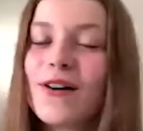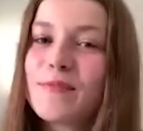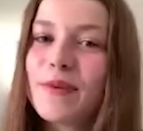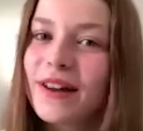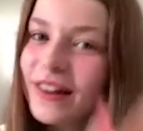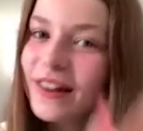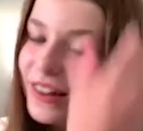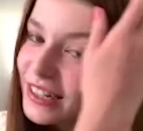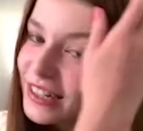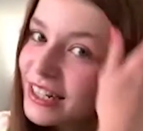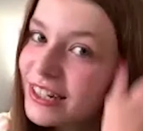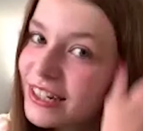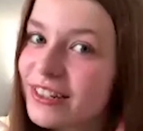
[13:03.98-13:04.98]
but I did
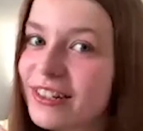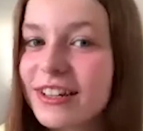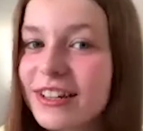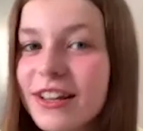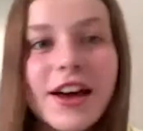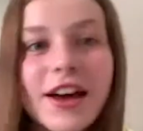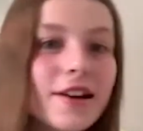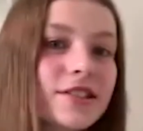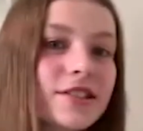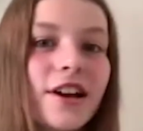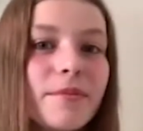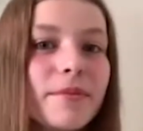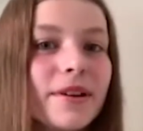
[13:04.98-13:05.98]

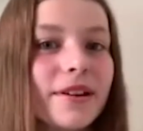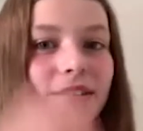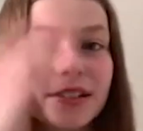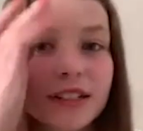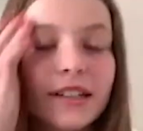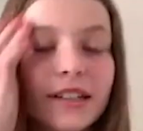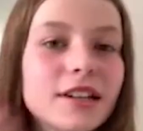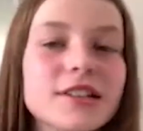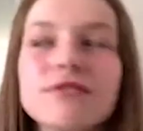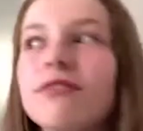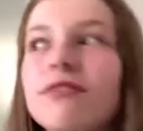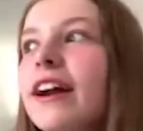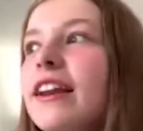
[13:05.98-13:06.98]
outside, but it's
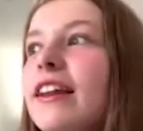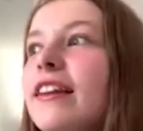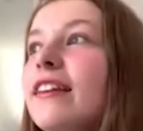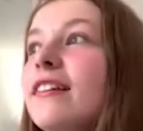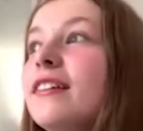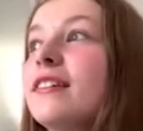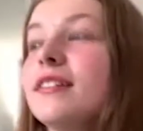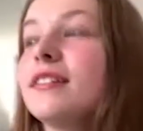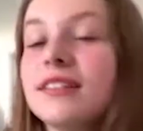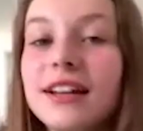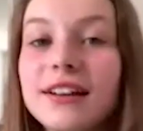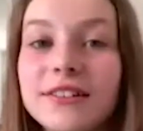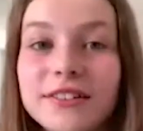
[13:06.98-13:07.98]
raining
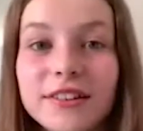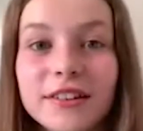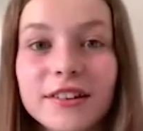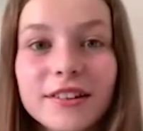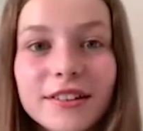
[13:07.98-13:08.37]
now, so